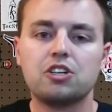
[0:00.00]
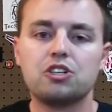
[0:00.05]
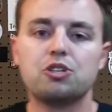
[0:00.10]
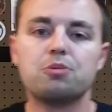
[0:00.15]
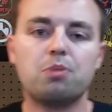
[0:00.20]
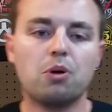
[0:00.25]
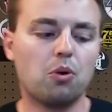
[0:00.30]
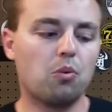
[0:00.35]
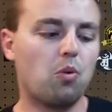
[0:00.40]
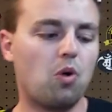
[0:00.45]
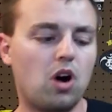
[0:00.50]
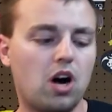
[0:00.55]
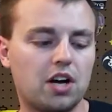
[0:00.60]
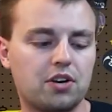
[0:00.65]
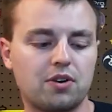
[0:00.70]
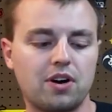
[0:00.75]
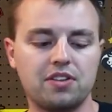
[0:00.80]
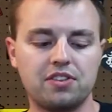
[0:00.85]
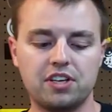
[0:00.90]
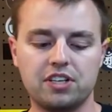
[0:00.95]
You put
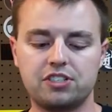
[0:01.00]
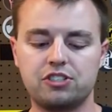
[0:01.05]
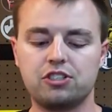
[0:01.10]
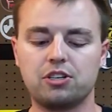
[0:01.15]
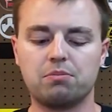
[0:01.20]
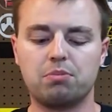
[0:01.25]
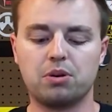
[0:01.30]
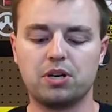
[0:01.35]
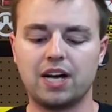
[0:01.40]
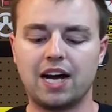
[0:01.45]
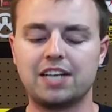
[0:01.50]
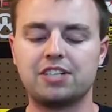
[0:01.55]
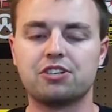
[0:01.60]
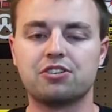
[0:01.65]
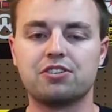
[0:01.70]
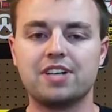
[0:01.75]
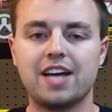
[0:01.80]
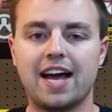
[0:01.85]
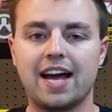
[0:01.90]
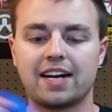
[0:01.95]
water on this and you can put it on
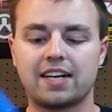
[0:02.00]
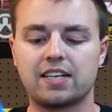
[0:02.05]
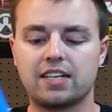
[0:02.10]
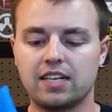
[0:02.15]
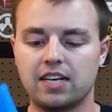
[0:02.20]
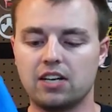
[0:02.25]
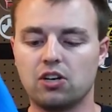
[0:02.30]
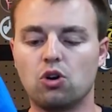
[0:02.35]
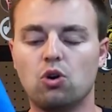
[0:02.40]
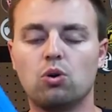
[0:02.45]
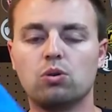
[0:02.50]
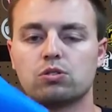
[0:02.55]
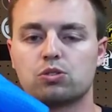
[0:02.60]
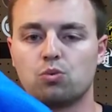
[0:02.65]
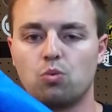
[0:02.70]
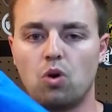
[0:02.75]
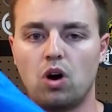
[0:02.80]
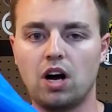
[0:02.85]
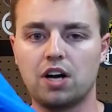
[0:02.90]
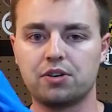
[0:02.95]
your neck. It holds
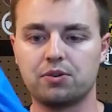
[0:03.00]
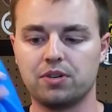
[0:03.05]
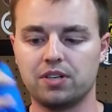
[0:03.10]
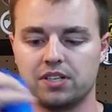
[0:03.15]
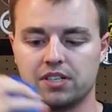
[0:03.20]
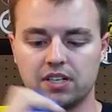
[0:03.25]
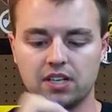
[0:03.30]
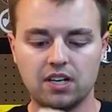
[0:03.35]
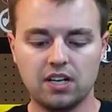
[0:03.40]
water in.